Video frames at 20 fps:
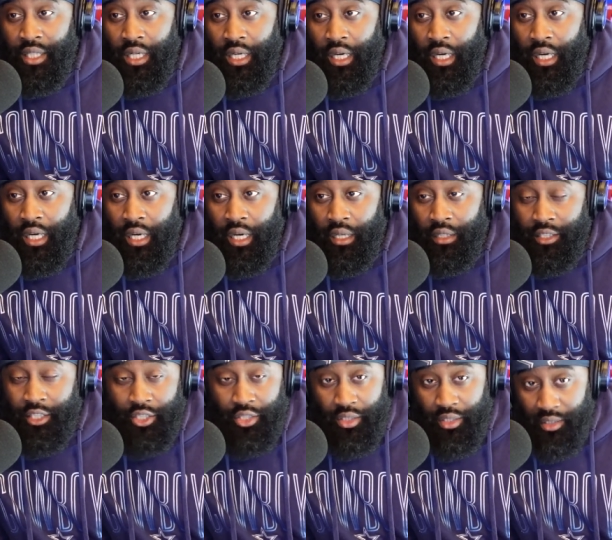uh,
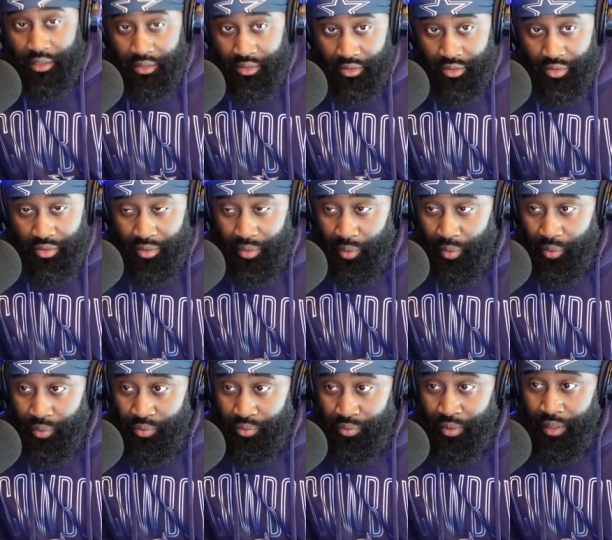just listen to
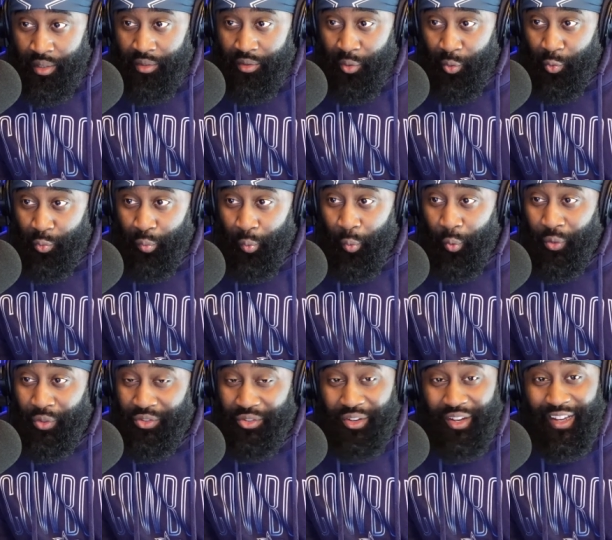those those
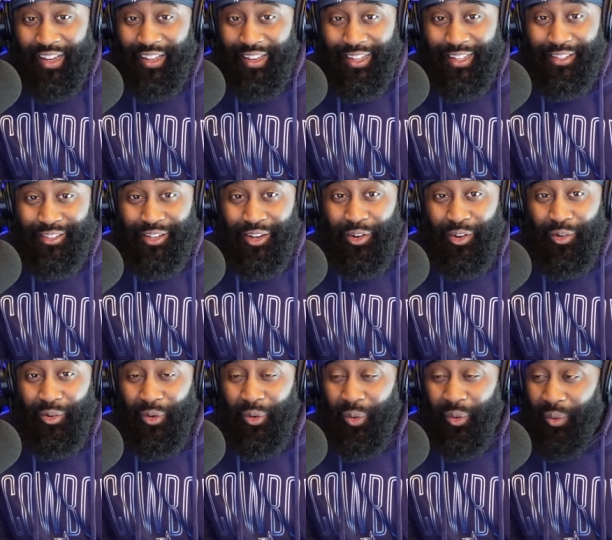boys on how they talk
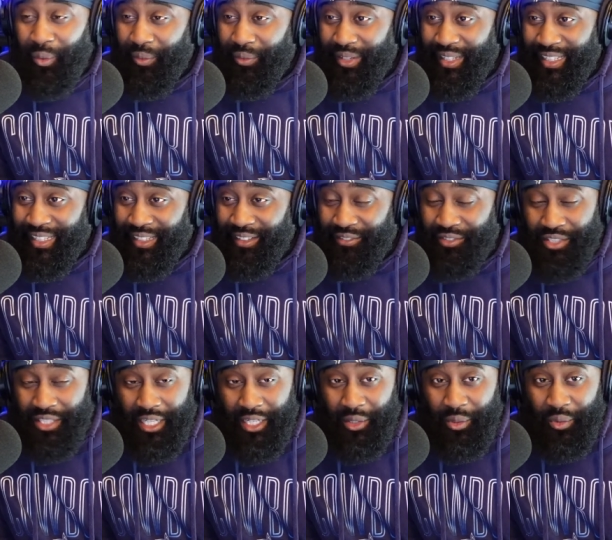glowingly of
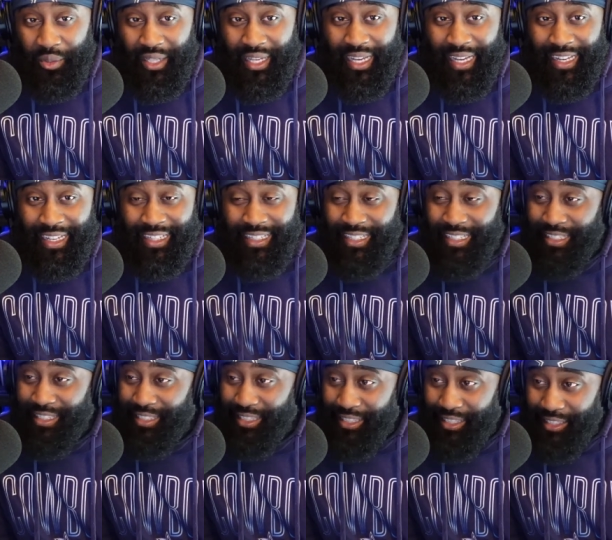J O K,
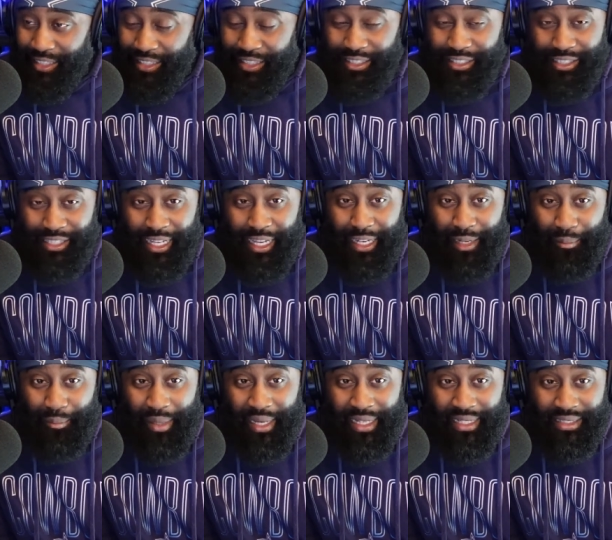he is that
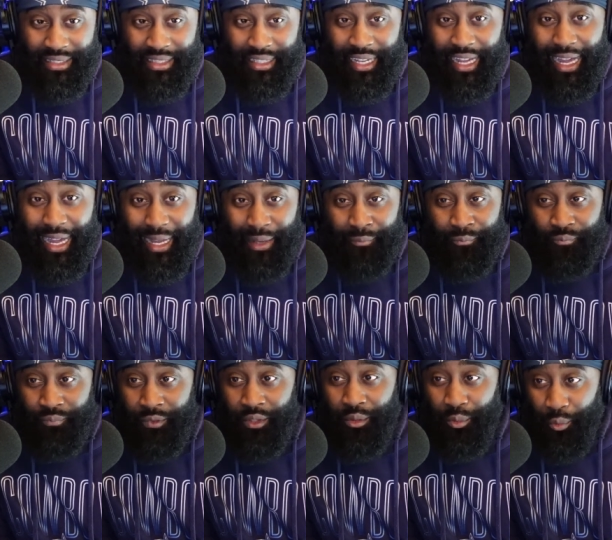amazing guy,
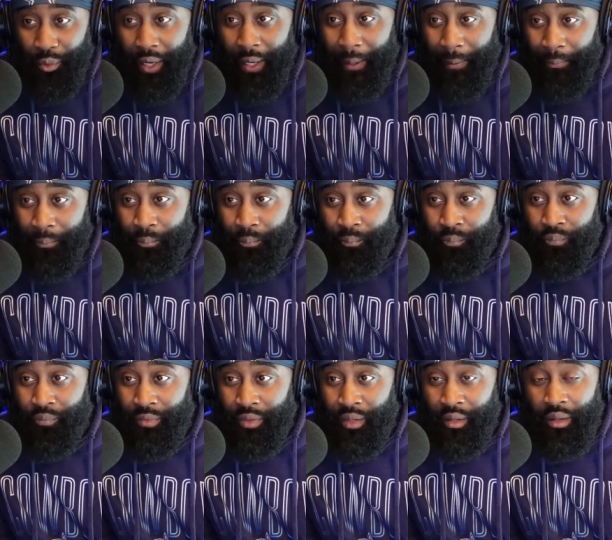right?
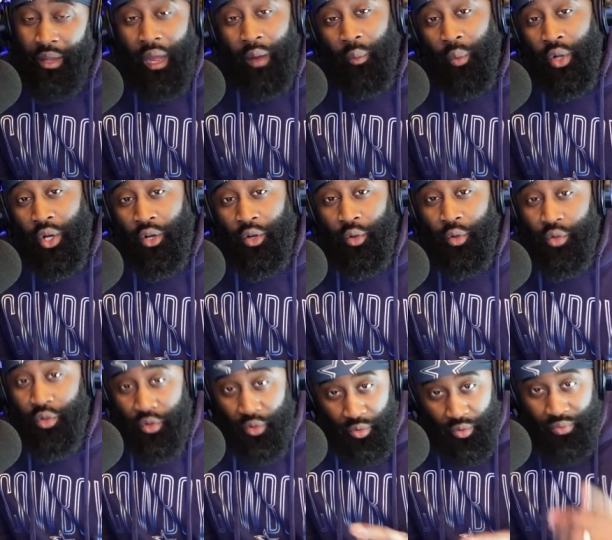I want to know
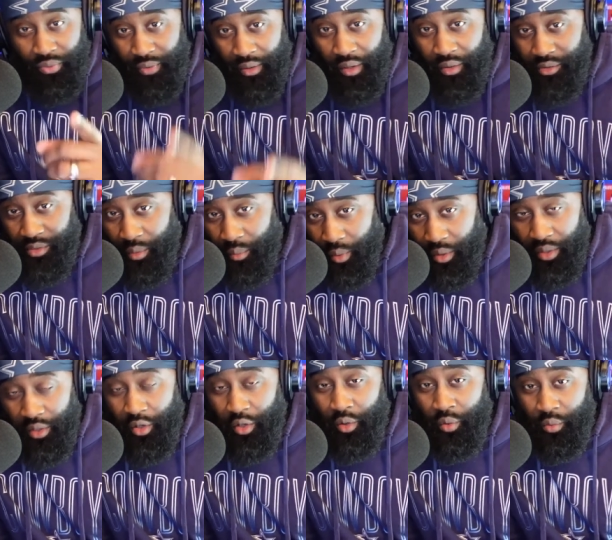your thoughts. I want
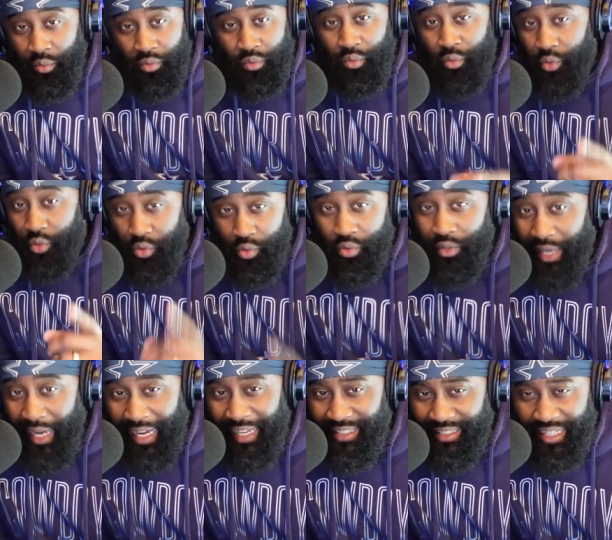to know, do you
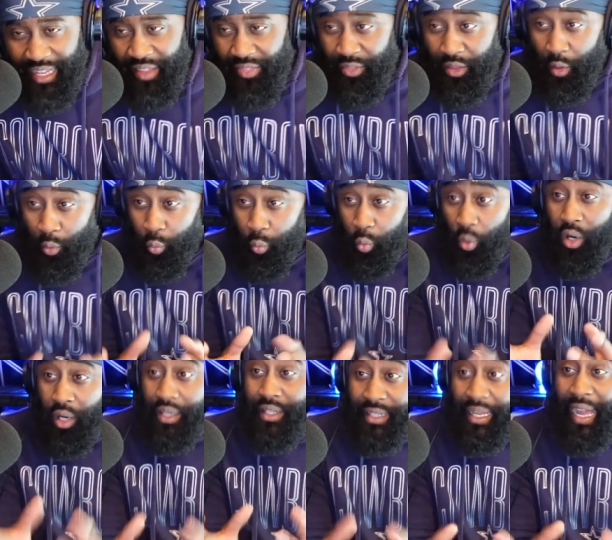guys got that
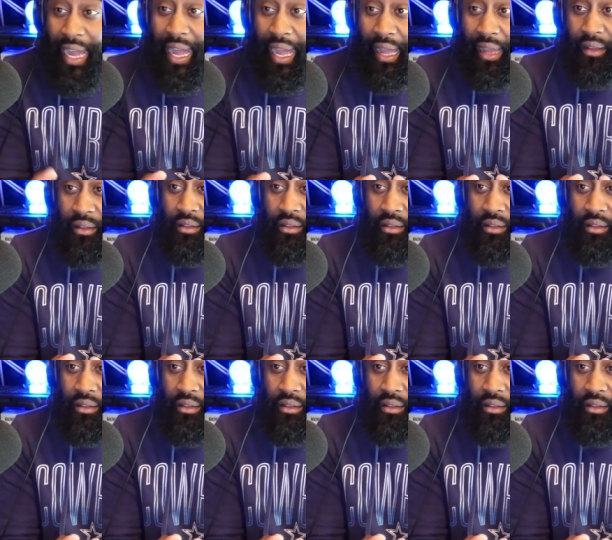one guy